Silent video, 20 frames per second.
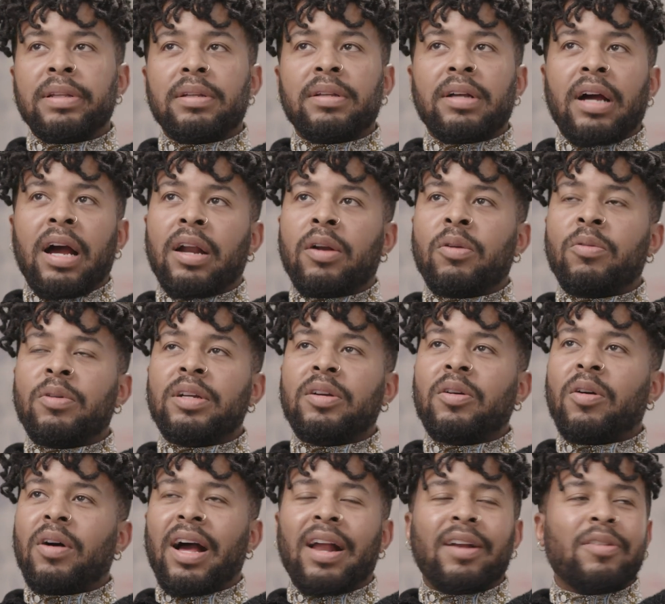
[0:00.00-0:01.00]
I
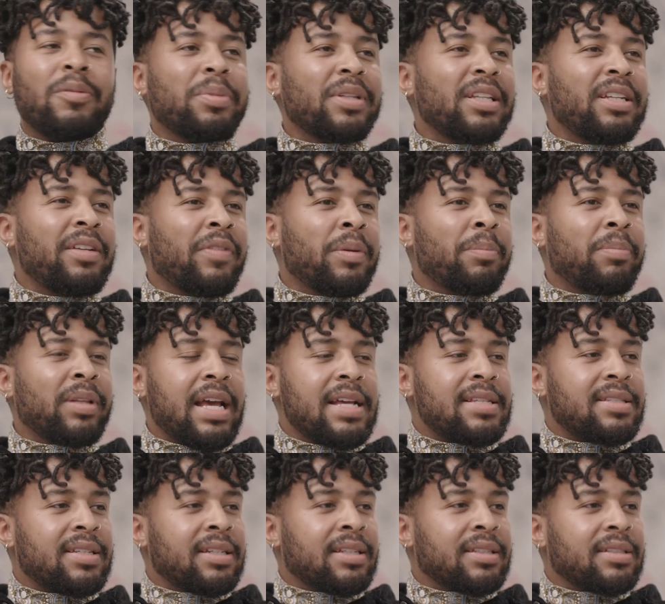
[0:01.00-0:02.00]
don't believe in
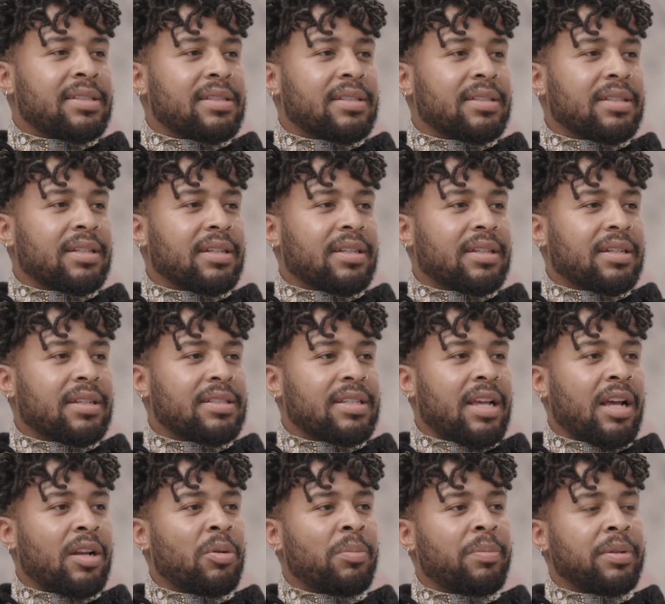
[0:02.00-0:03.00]
blessings, because
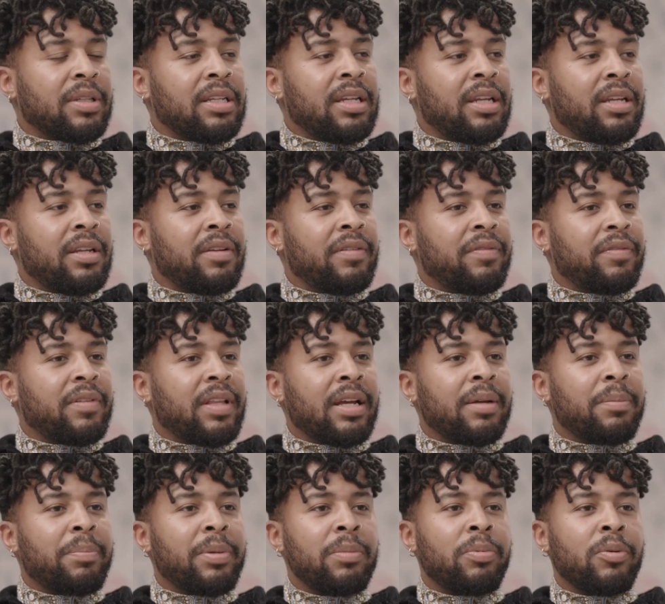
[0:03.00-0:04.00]
I don't believe
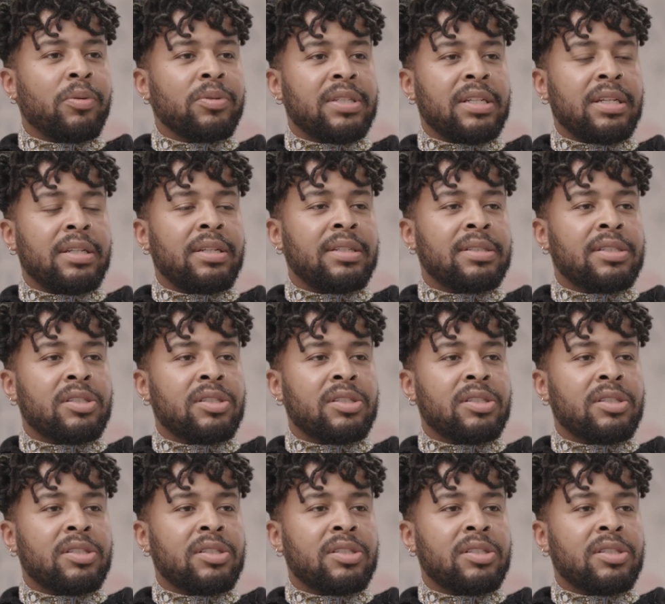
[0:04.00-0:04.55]
that people sitting in